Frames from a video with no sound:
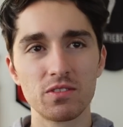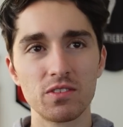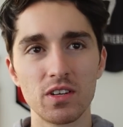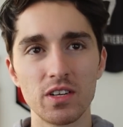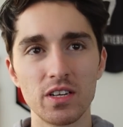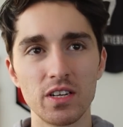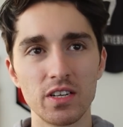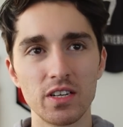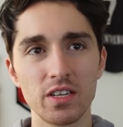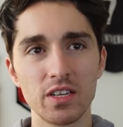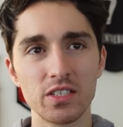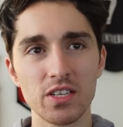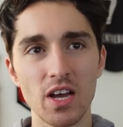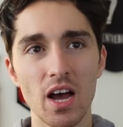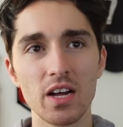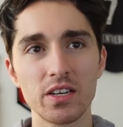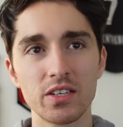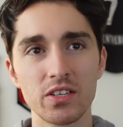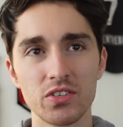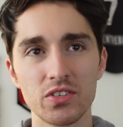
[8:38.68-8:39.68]
it's
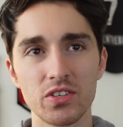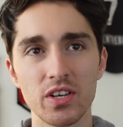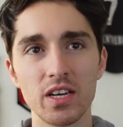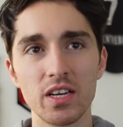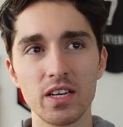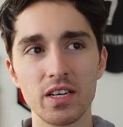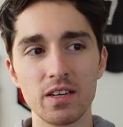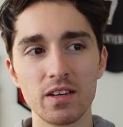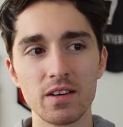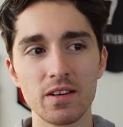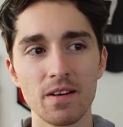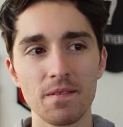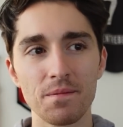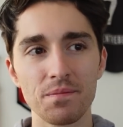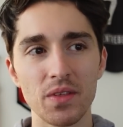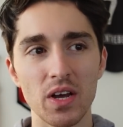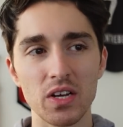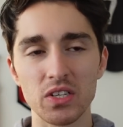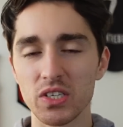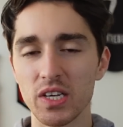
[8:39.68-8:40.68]
hard to see
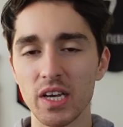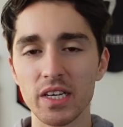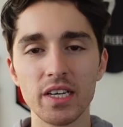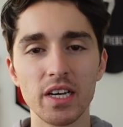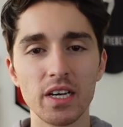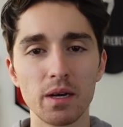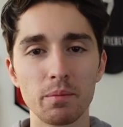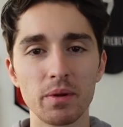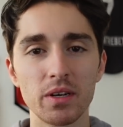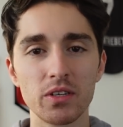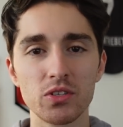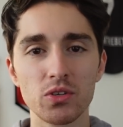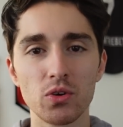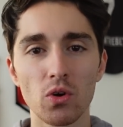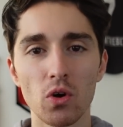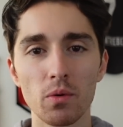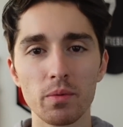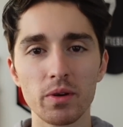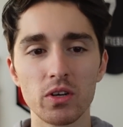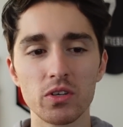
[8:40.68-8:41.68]
us kicking a big
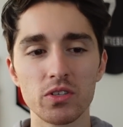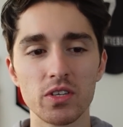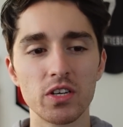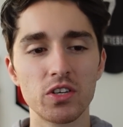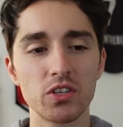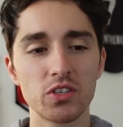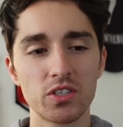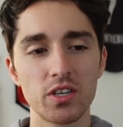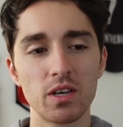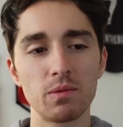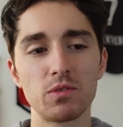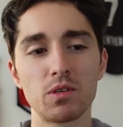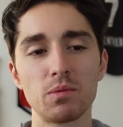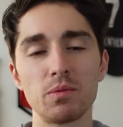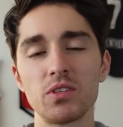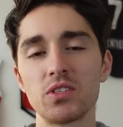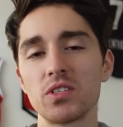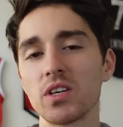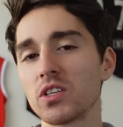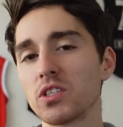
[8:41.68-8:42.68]
score because there just seems to be
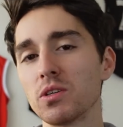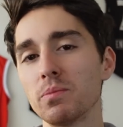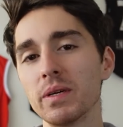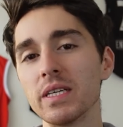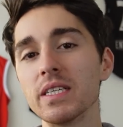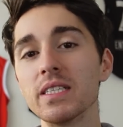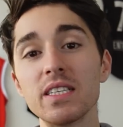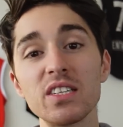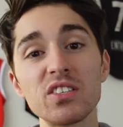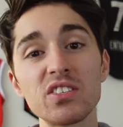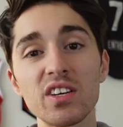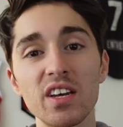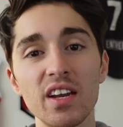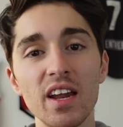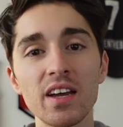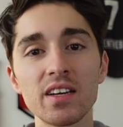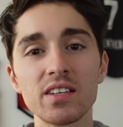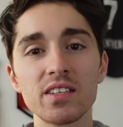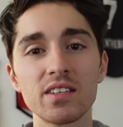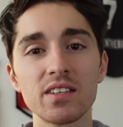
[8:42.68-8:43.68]
such a big
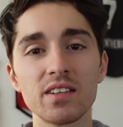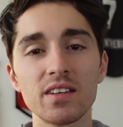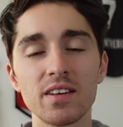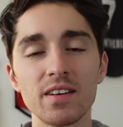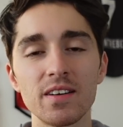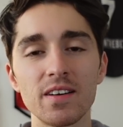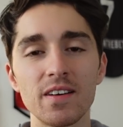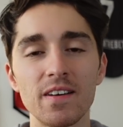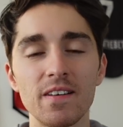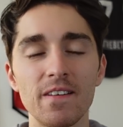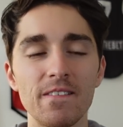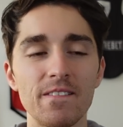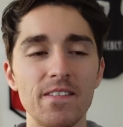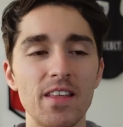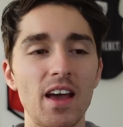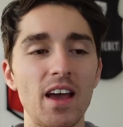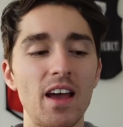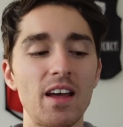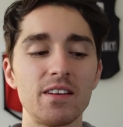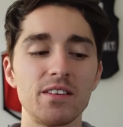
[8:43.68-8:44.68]
disconnect.
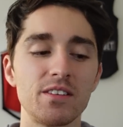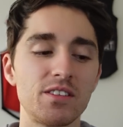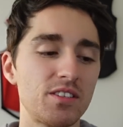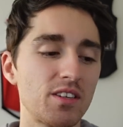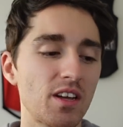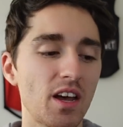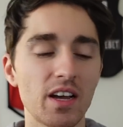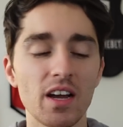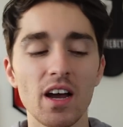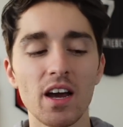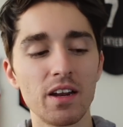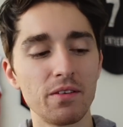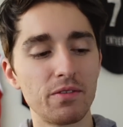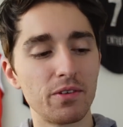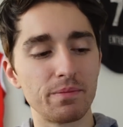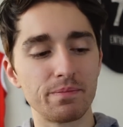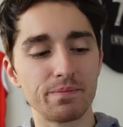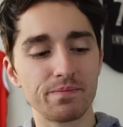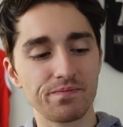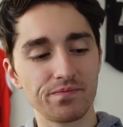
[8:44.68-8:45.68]
And I can't
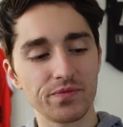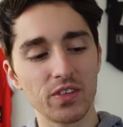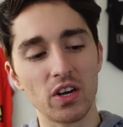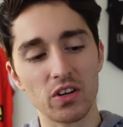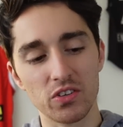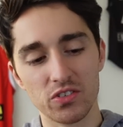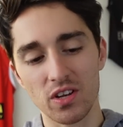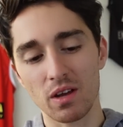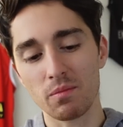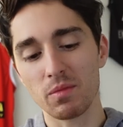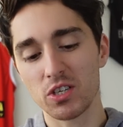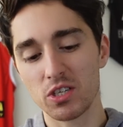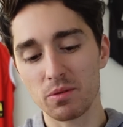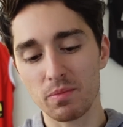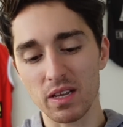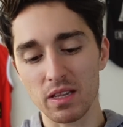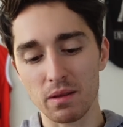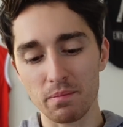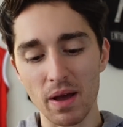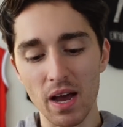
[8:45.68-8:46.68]
even say much
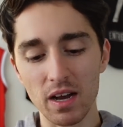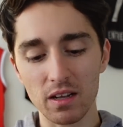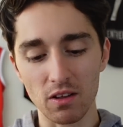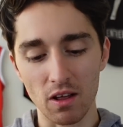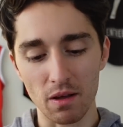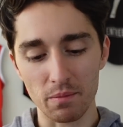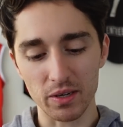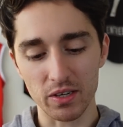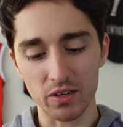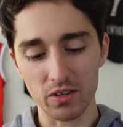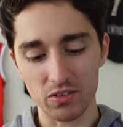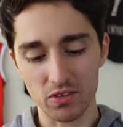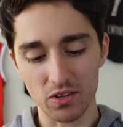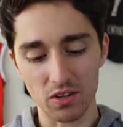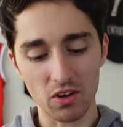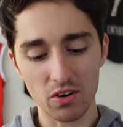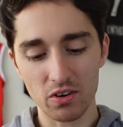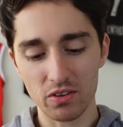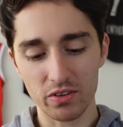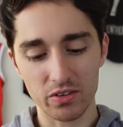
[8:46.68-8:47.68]
about the back line because a
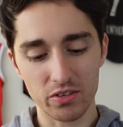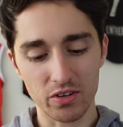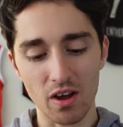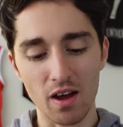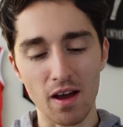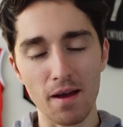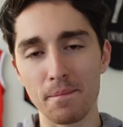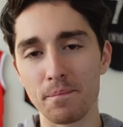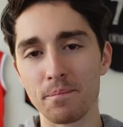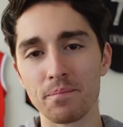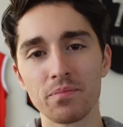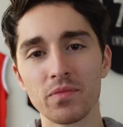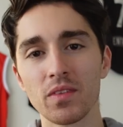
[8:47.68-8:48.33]
lot of the time